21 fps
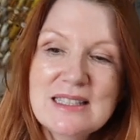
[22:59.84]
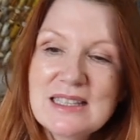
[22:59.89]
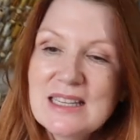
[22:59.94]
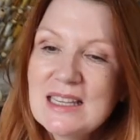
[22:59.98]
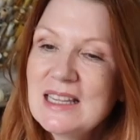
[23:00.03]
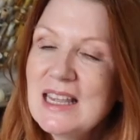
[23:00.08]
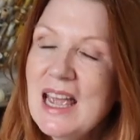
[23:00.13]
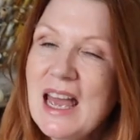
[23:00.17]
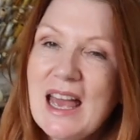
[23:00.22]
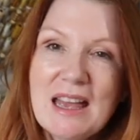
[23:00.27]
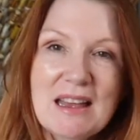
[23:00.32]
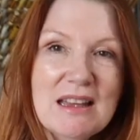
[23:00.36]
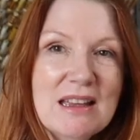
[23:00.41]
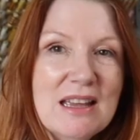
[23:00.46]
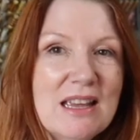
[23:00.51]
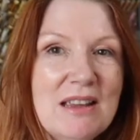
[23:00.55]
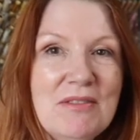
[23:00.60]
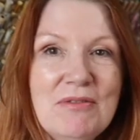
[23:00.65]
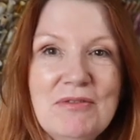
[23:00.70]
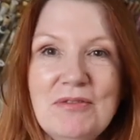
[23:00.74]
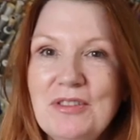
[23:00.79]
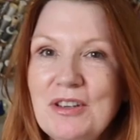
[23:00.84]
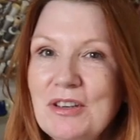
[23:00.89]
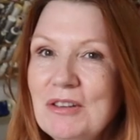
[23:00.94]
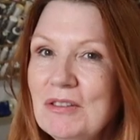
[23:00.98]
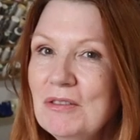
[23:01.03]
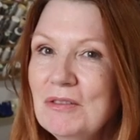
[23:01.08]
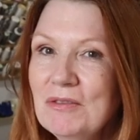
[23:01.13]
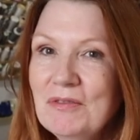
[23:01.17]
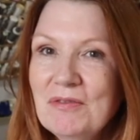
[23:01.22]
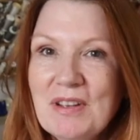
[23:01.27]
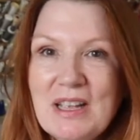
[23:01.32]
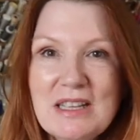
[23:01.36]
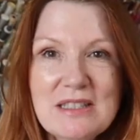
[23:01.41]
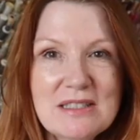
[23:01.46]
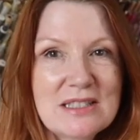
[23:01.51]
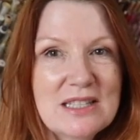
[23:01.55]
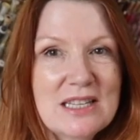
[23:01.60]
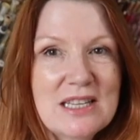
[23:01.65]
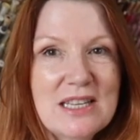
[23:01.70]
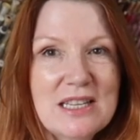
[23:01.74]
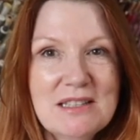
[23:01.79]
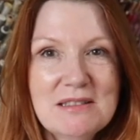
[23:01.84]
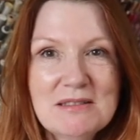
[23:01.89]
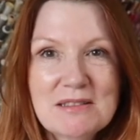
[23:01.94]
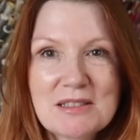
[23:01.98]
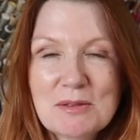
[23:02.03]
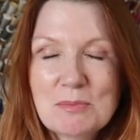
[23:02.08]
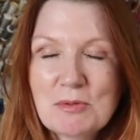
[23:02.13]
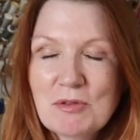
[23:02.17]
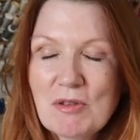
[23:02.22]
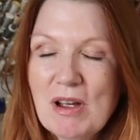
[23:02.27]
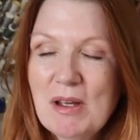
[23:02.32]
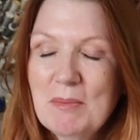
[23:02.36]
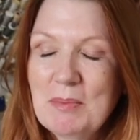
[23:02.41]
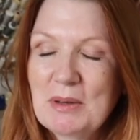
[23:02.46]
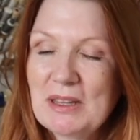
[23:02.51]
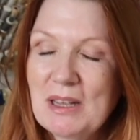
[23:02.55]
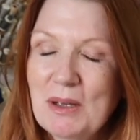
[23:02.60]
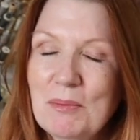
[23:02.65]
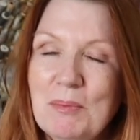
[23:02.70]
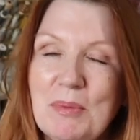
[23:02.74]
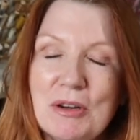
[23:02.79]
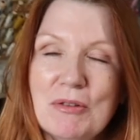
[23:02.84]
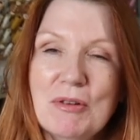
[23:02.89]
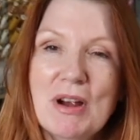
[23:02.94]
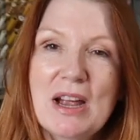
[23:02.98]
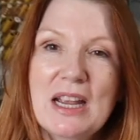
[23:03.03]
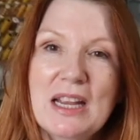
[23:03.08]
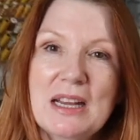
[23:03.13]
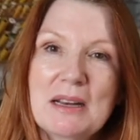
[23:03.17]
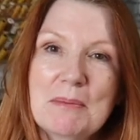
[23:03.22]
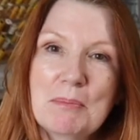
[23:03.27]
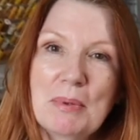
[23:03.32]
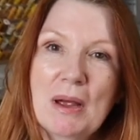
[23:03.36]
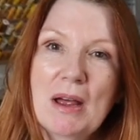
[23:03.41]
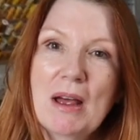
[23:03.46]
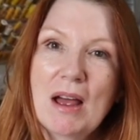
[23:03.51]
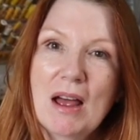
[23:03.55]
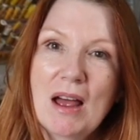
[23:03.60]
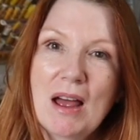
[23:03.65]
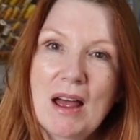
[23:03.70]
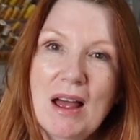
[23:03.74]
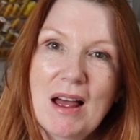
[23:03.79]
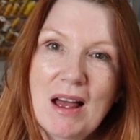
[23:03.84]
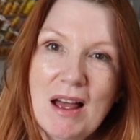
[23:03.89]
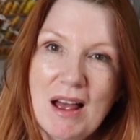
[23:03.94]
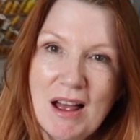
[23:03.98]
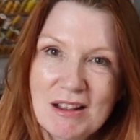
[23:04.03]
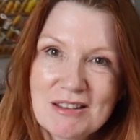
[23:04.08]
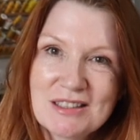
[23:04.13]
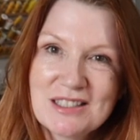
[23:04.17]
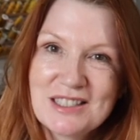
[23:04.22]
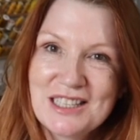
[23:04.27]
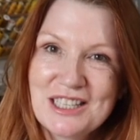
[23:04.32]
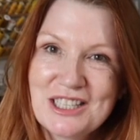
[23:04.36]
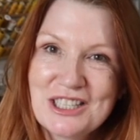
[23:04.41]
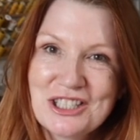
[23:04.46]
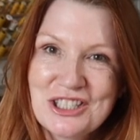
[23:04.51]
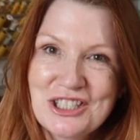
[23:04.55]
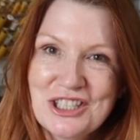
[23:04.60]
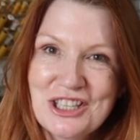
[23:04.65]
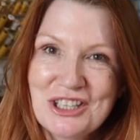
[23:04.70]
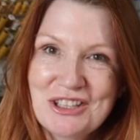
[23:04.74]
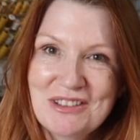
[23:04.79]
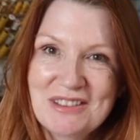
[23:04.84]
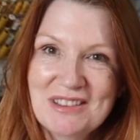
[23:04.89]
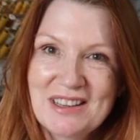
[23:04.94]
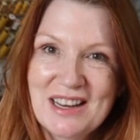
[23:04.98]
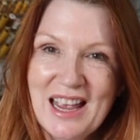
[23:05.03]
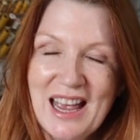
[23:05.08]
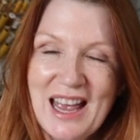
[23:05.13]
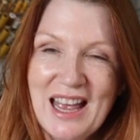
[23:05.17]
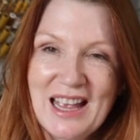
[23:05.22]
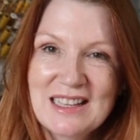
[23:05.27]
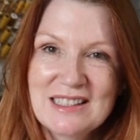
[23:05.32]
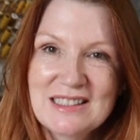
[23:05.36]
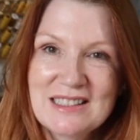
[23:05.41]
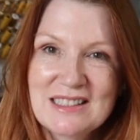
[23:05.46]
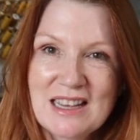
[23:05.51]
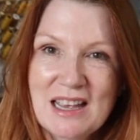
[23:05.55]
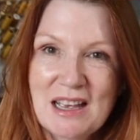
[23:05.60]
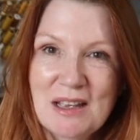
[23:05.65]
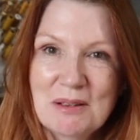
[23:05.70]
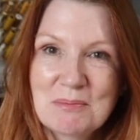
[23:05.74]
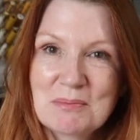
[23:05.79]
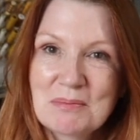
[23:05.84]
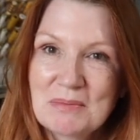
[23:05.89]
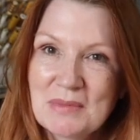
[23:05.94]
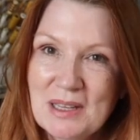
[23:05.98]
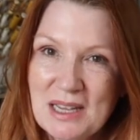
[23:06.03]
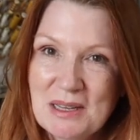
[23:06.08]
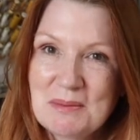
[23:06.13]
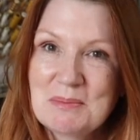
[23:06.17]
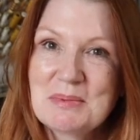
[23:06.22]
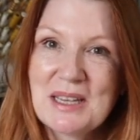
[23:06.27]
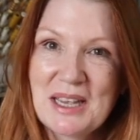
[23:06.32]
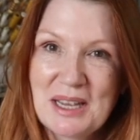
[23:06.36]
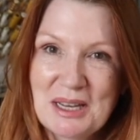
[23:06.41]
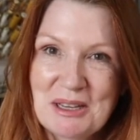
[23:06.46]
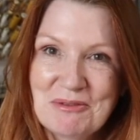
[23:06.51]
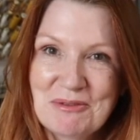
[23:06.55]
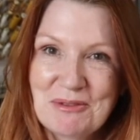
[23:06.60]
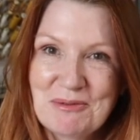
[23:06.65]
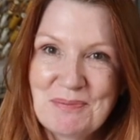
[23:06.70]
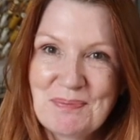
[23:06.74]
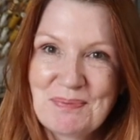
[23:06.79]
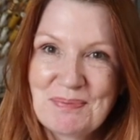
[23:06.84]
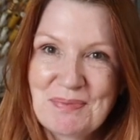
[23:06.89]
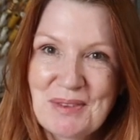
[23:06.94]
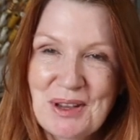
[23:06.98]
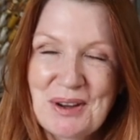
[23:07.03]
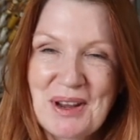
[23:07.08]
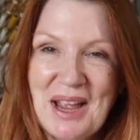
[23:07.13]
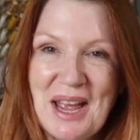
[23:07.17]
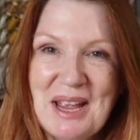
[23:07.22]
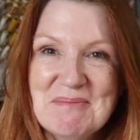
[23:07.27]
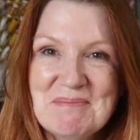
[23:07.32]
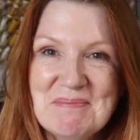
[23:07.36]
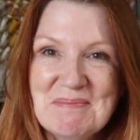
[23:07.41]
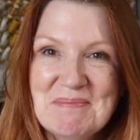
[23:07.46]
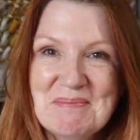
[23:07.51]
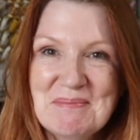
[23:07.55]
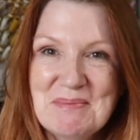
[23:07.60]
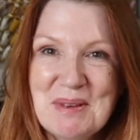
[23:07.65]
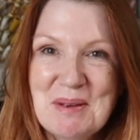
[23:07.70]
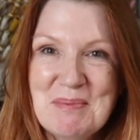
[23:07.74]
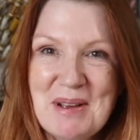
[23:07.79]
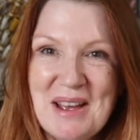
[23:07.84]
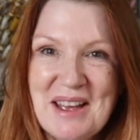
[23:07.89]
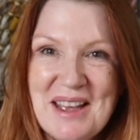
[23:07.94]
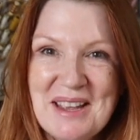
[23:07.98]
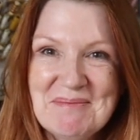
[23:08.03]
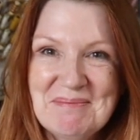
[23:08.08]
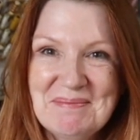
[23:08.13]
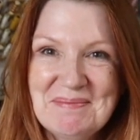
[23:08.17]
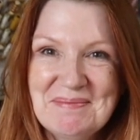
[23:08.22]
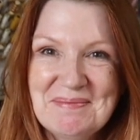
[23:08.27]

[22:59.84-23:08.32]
yeah, if you fancy subscribing, that'd be great, but I'll see you soon, and keep safe. Okay, bye bye.